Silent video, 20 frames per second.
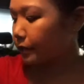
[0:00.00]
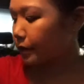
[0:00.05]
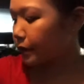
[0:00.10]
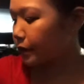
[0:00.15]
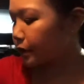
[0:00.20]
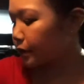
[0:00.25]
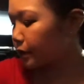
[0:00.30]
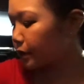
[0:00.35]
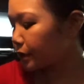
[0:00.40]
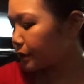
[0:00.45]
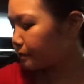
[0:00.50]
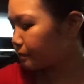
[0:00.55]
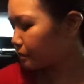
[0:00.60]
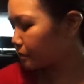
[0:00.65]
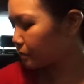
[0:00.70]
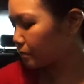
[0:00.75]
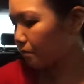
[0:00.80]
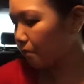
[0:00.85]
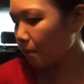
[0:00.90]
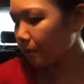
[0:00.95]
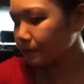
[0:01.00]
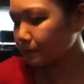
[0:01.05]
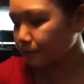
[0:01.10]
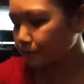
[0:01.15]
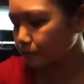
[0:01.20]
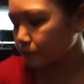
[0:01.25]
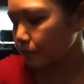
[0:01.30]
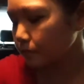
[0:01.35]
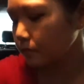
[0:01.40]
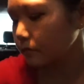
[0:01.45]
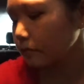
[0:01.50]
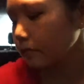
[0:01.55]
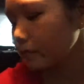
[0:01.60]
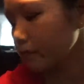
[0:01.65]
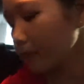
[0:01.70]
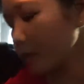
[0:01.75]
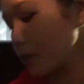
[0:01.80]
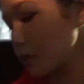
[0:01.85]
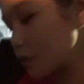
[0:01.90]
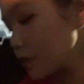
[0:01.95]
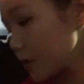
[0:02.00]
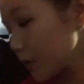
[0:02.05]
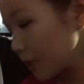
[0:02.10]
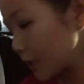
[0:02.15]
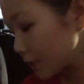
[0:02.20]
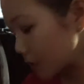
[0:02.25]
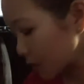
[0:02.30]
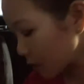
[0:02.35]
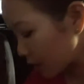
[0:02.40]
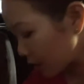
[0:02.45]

really good. So that is